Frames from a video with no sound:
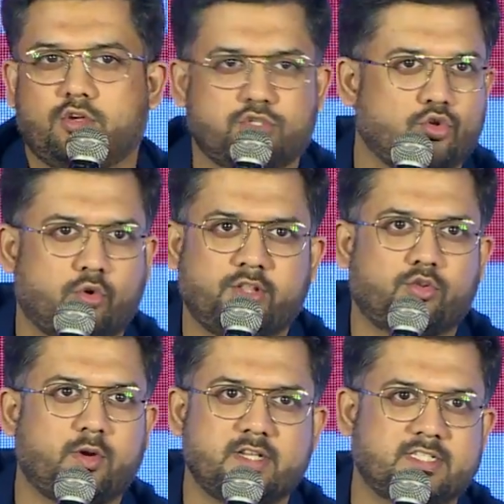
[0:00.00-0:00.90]
scrolling
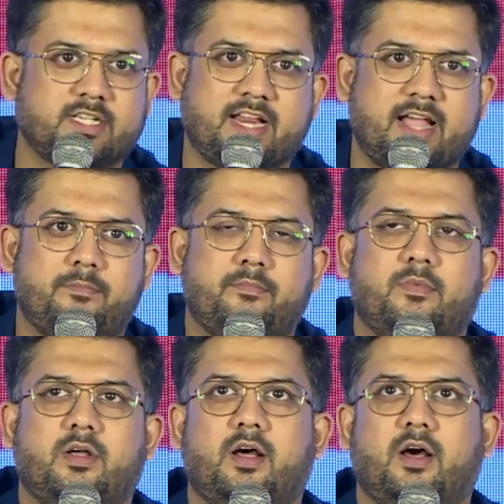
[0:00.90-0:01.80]
through Instagram,
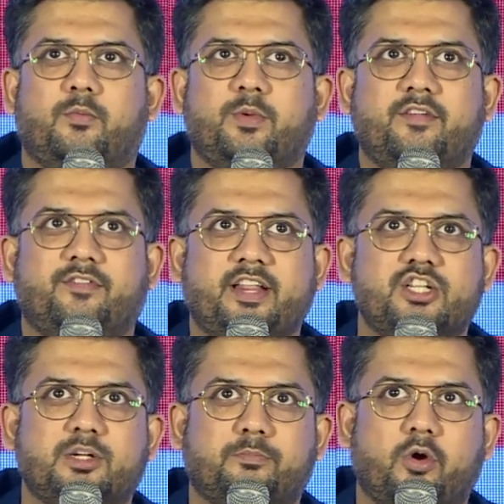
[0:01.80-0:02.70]
we've
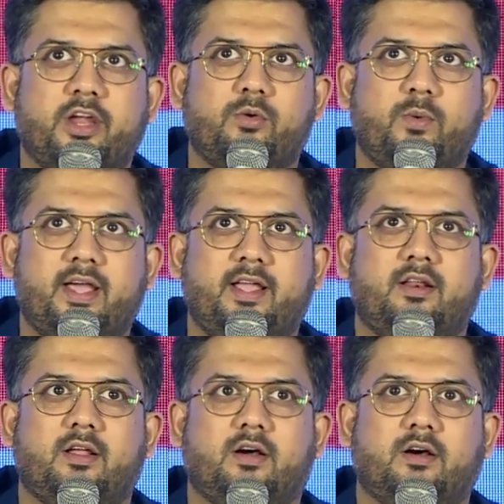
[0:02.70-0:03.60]
reached a point
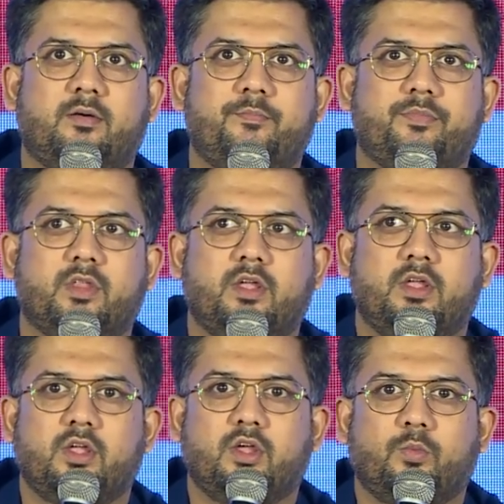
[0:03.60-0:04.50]
where
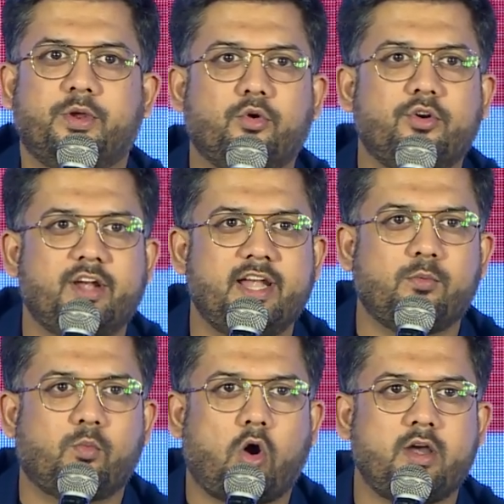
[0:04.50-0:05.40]
we don't really
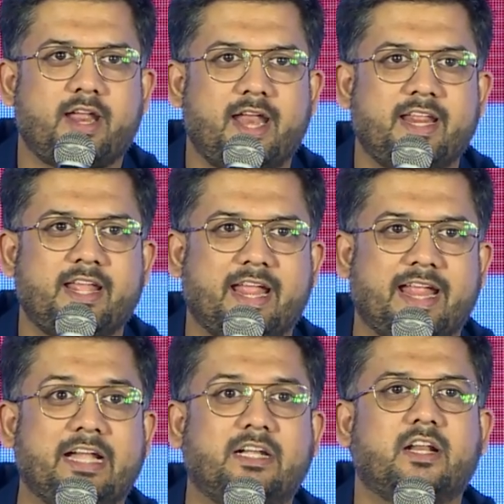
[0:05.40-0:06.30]
want any
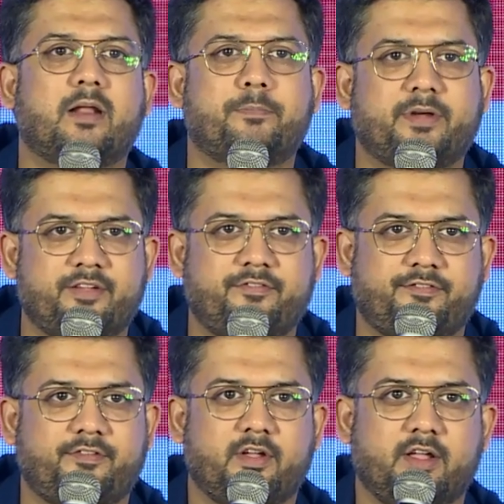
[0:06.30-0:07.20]

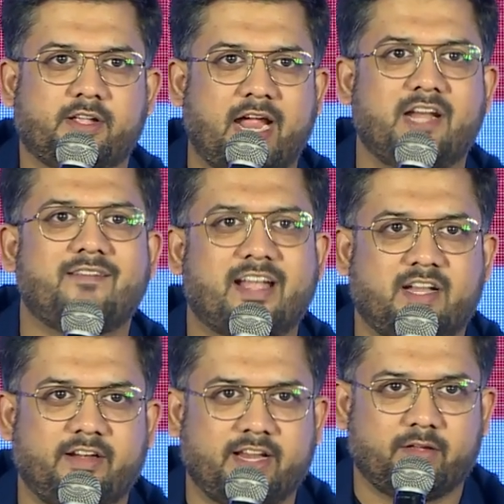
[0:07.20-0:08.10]
interruptive kind of activity.